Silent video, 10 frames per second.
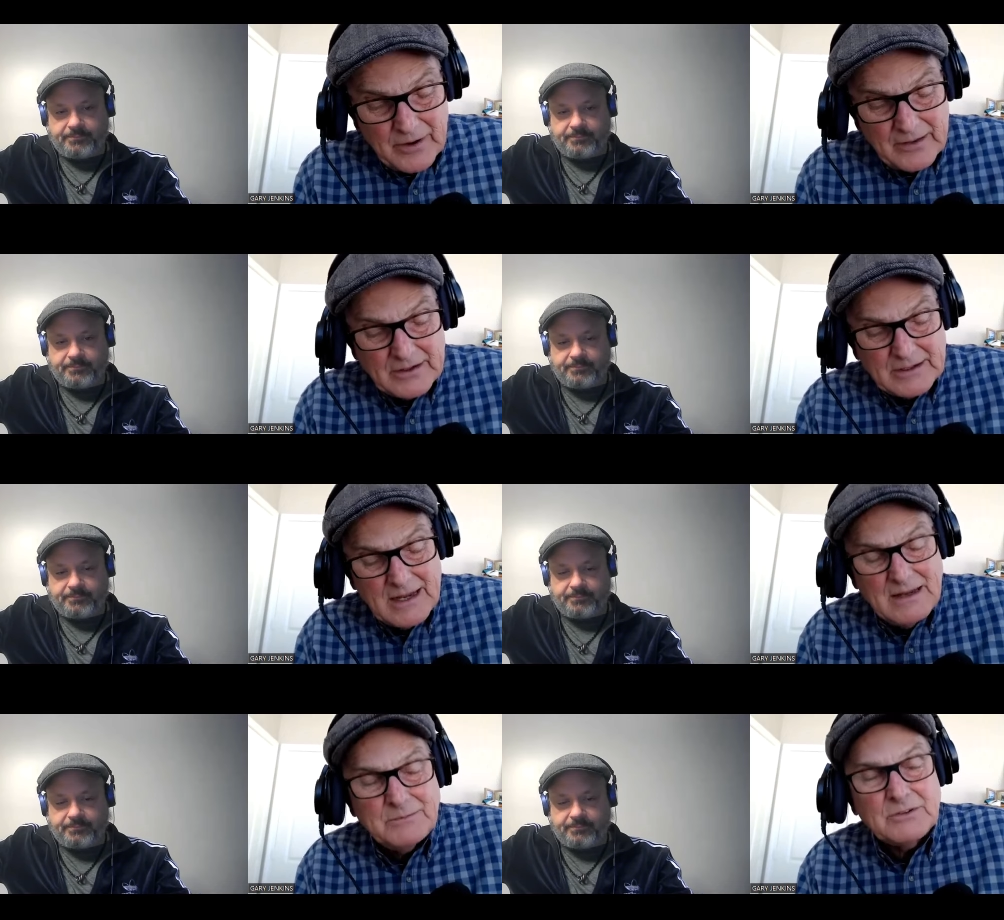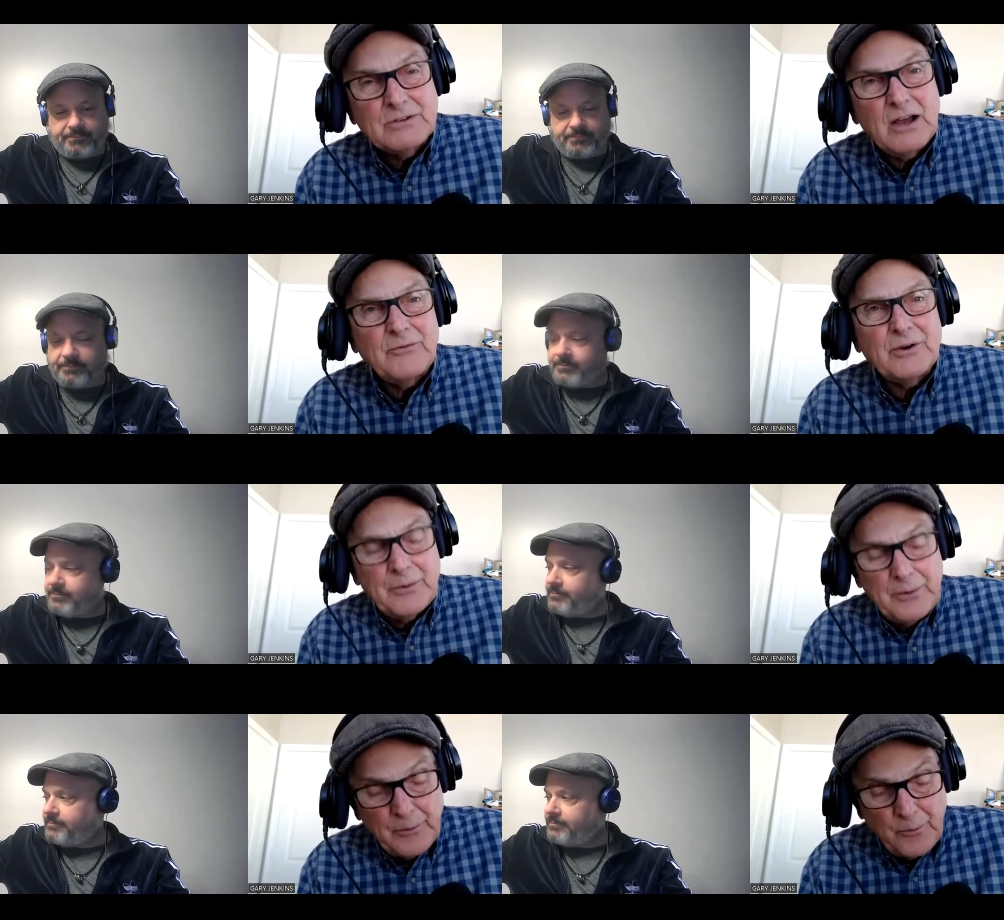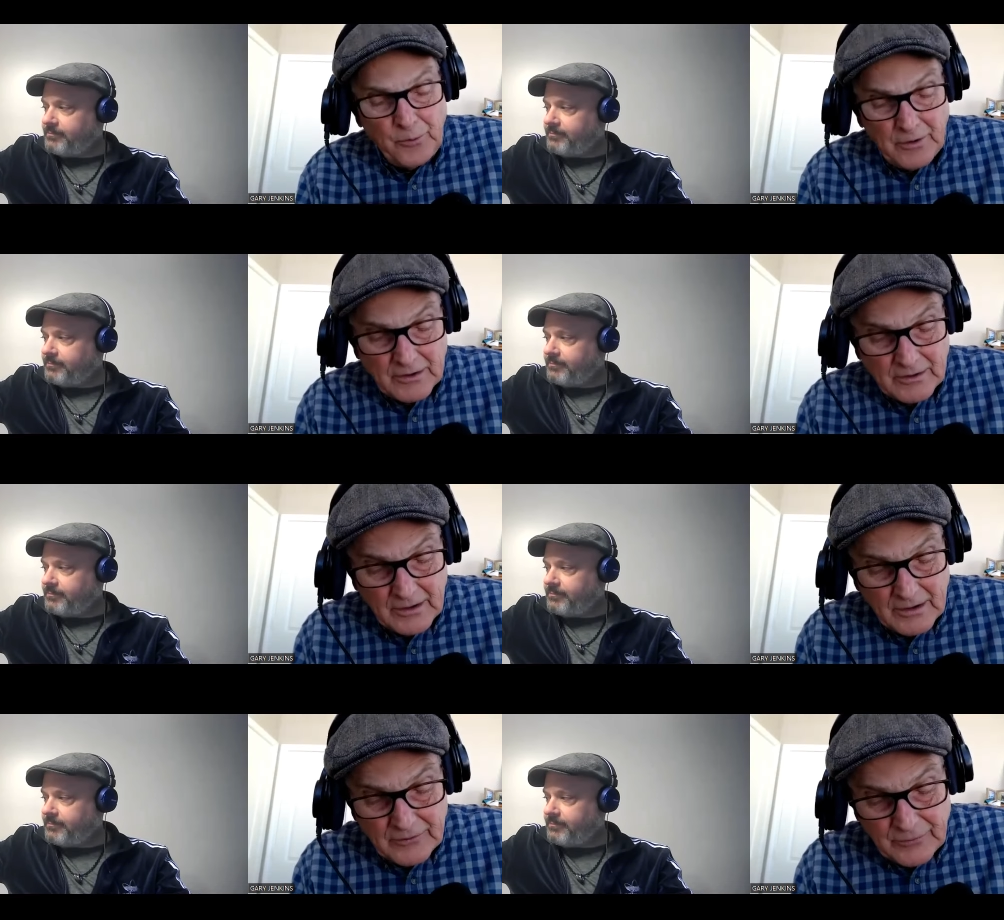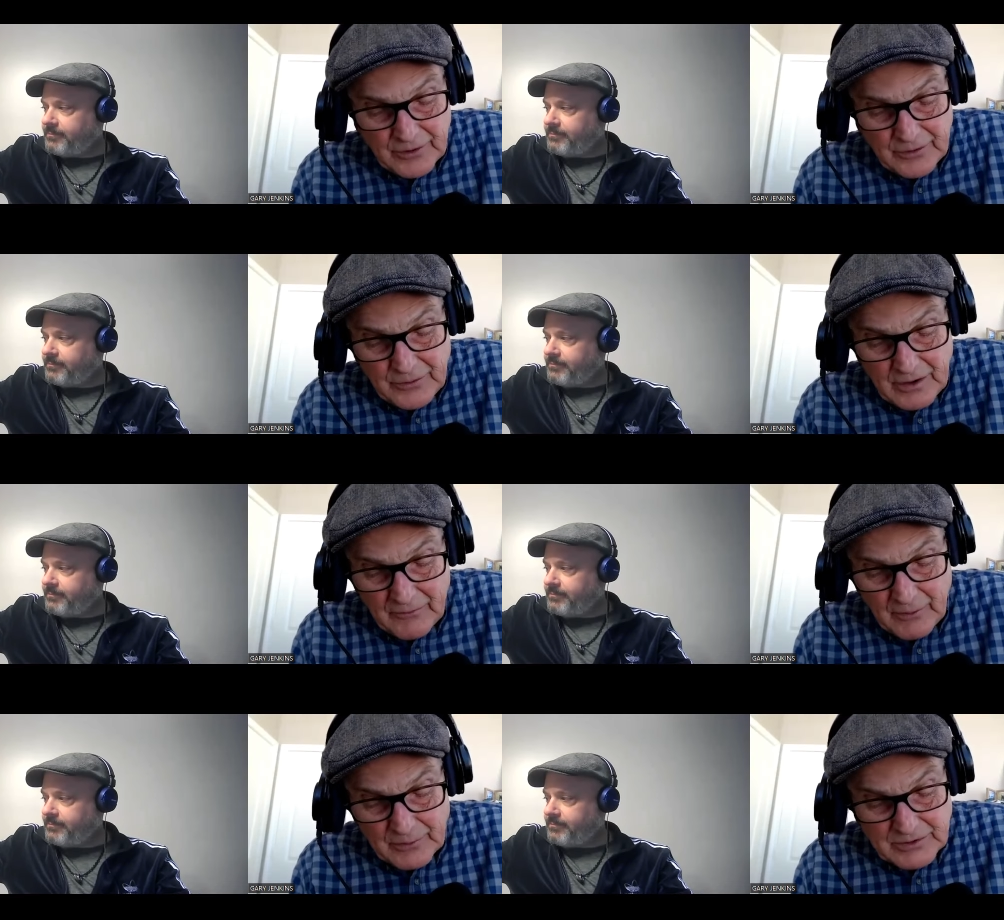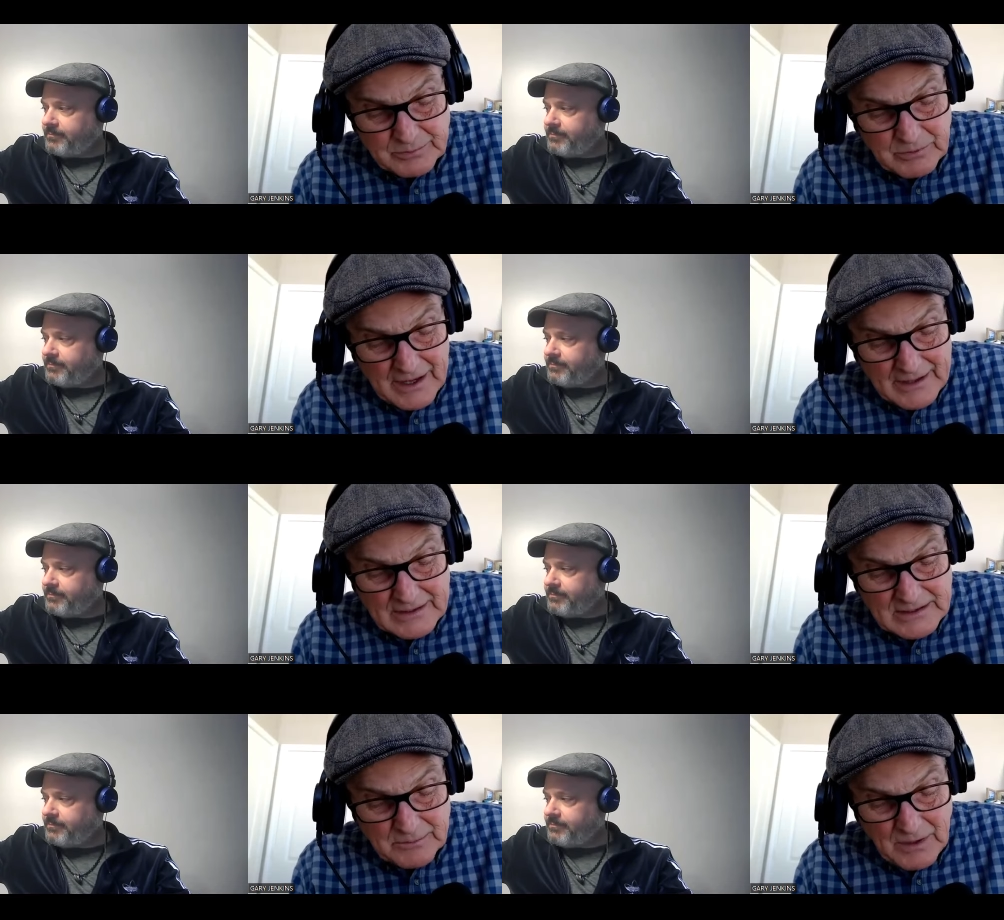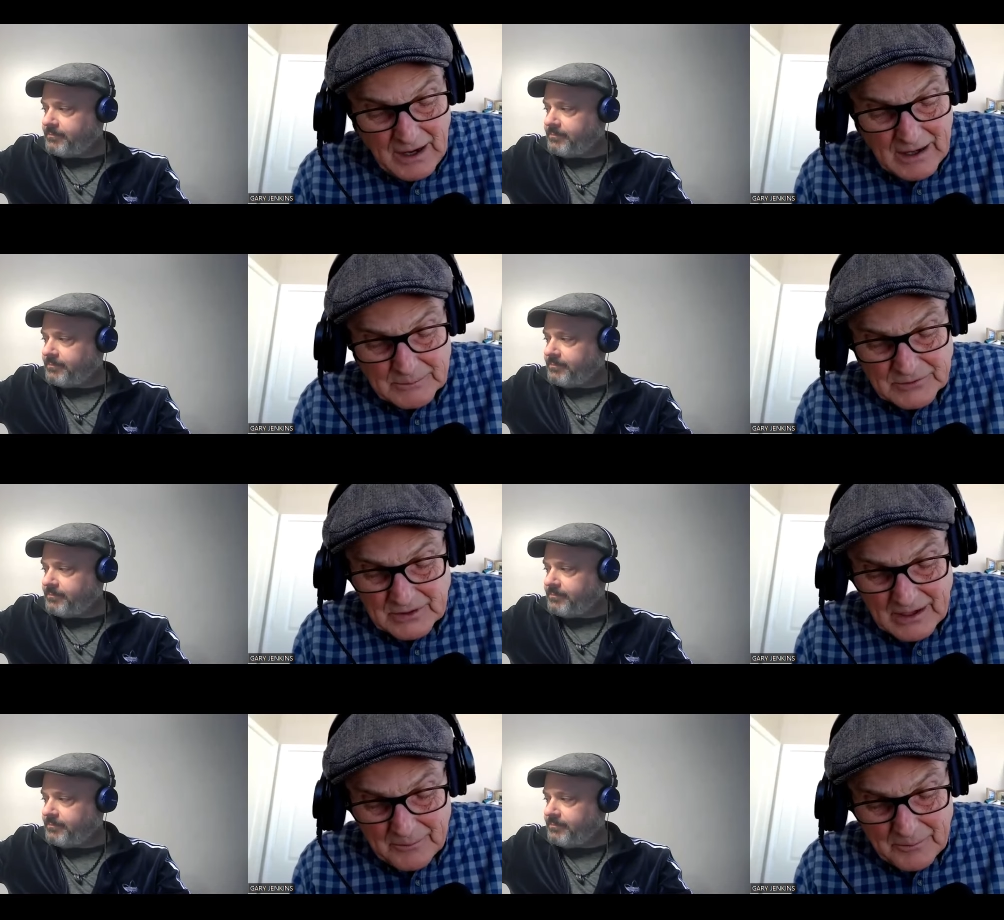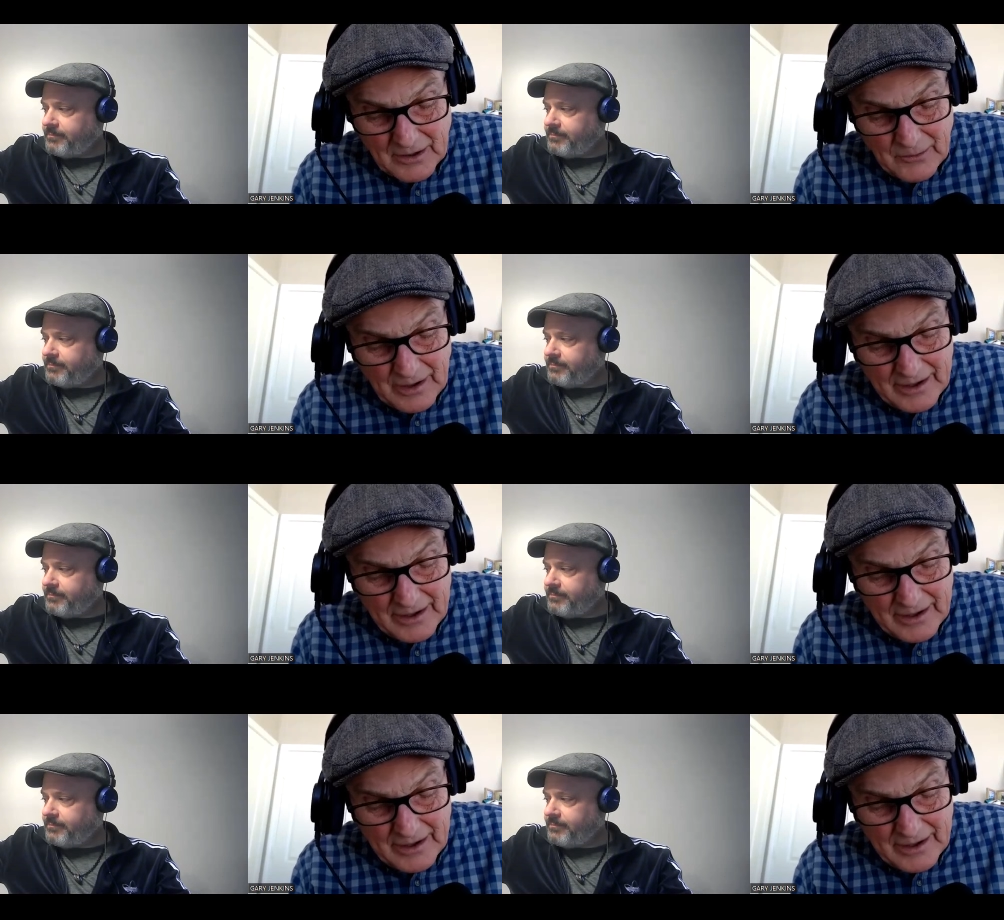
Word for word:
Speaker 1: I read, the Teamsters offered a reward for whoever was planting these bombs. I don't